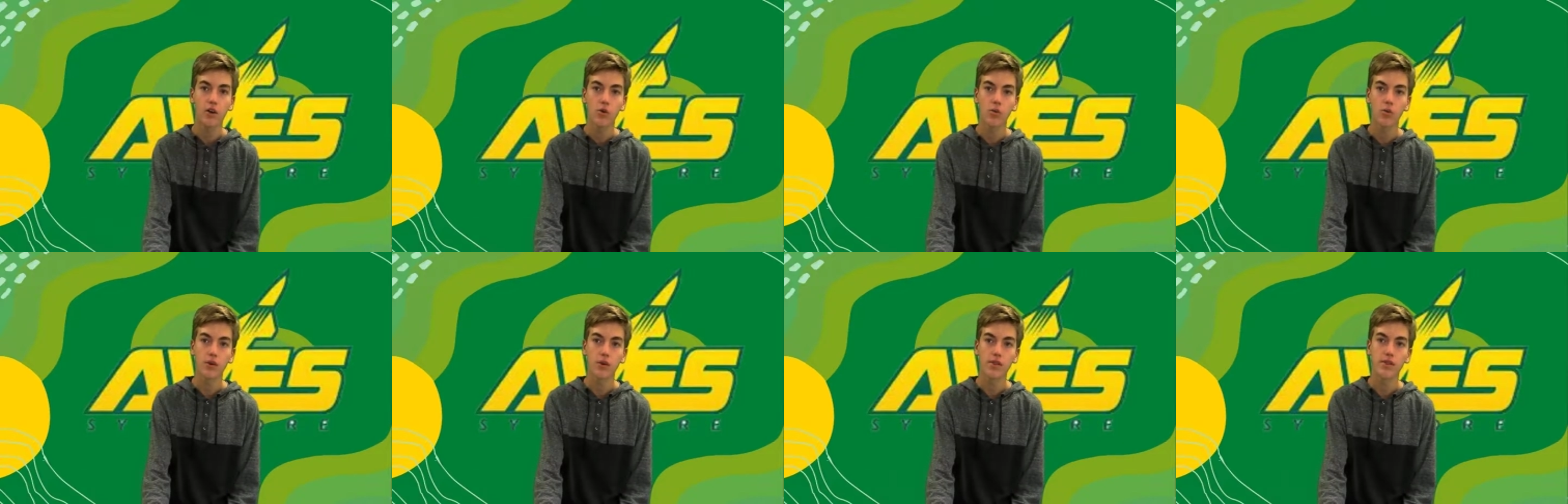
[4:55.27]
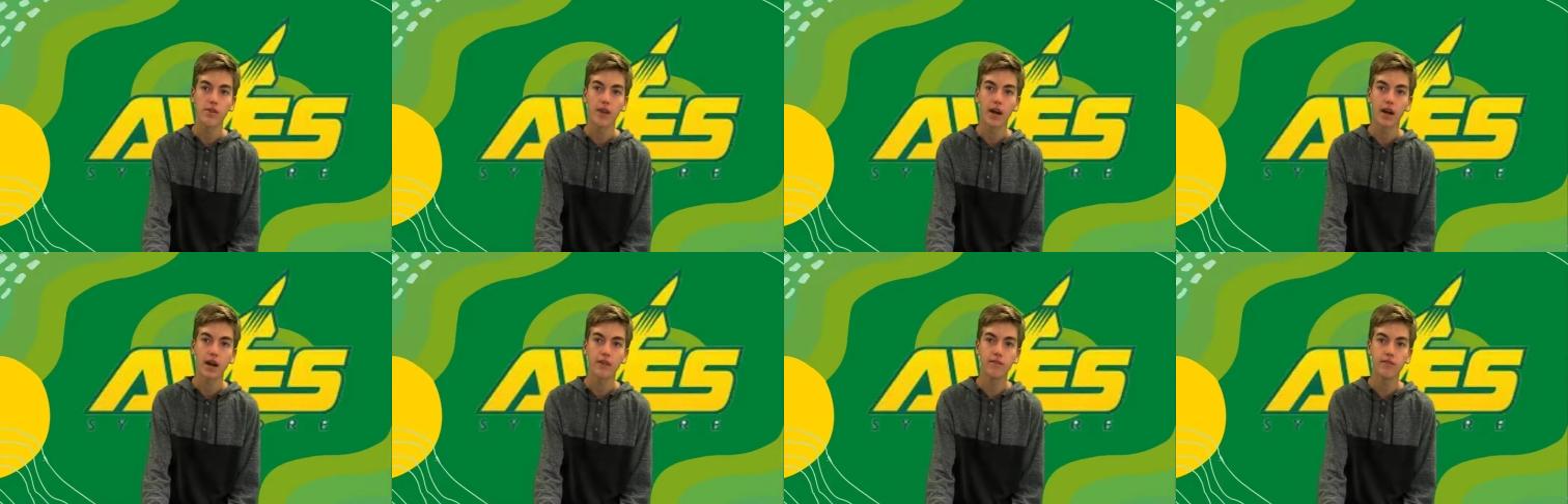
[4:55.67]
with
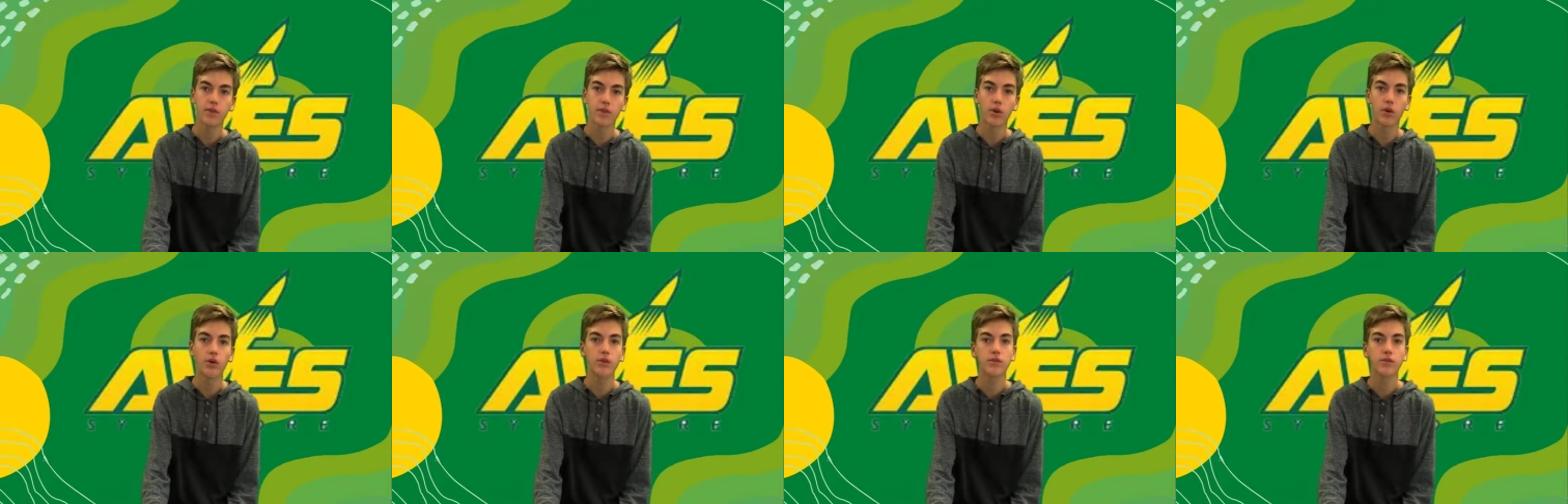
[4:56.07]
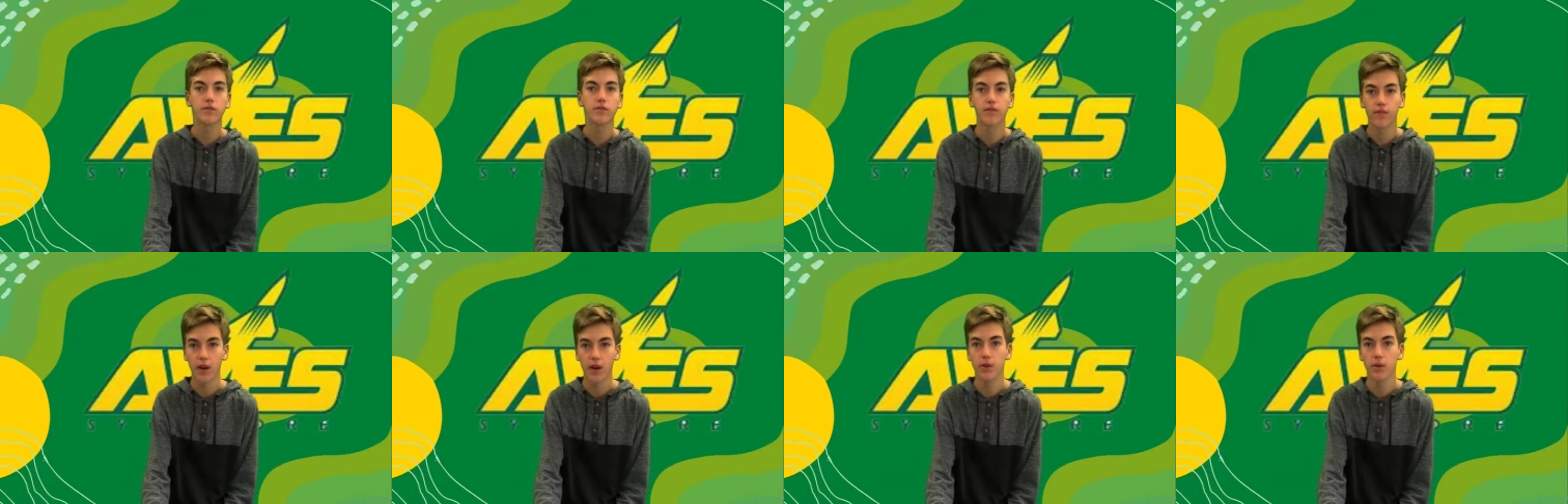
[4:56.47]
9 volt
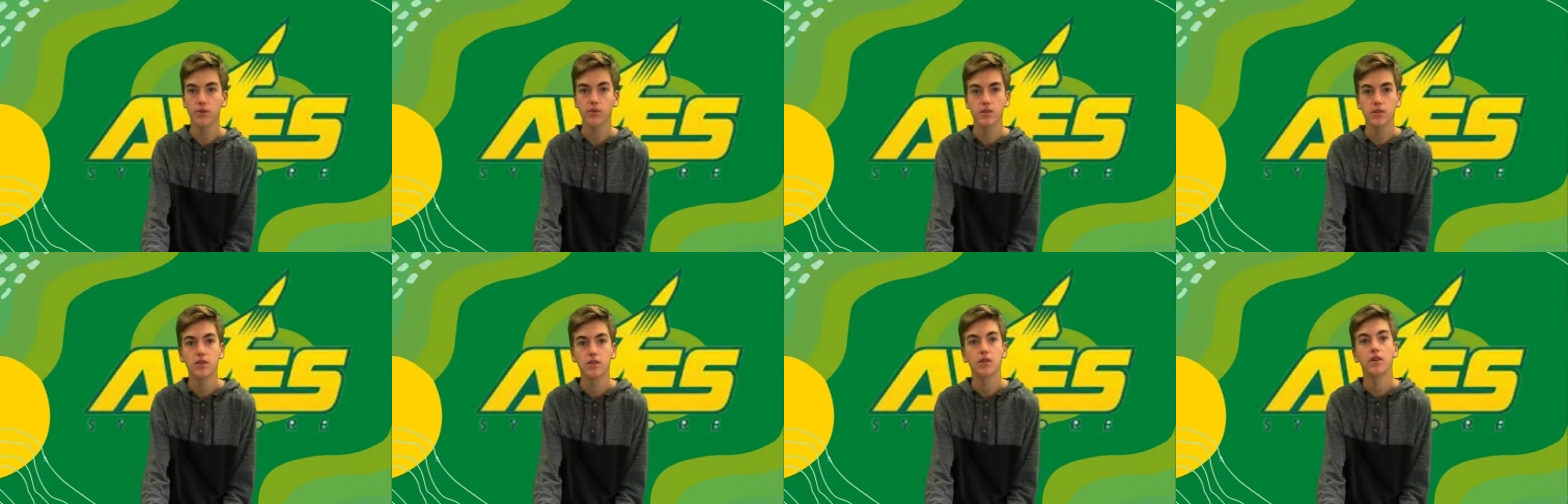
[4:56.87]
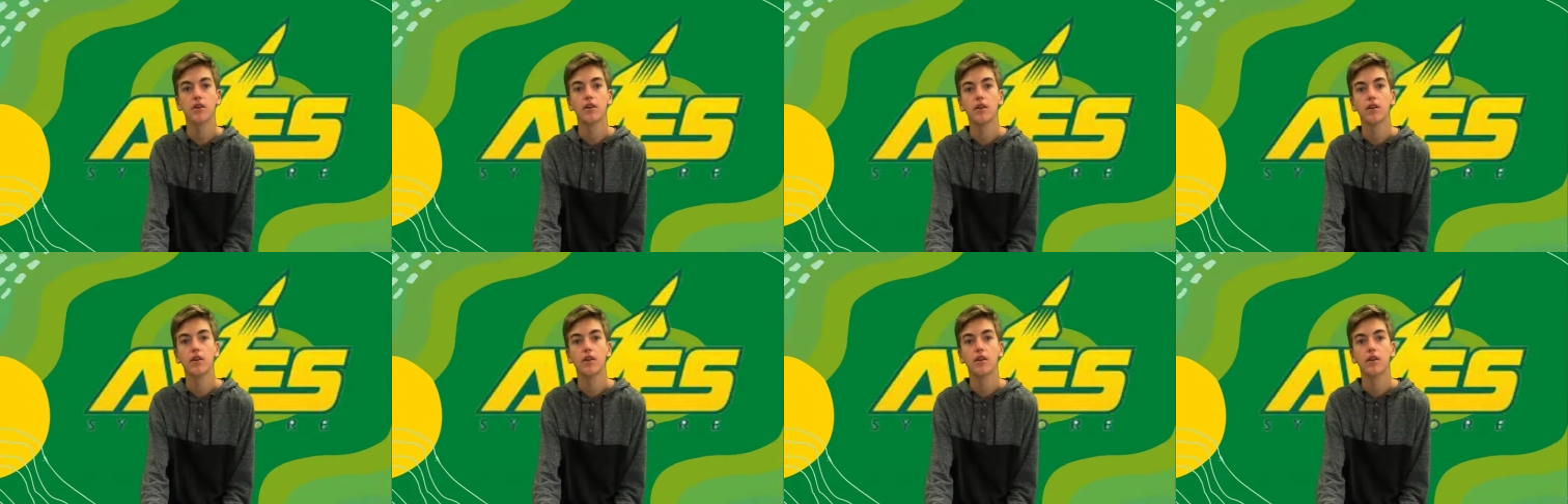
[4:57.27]
votes.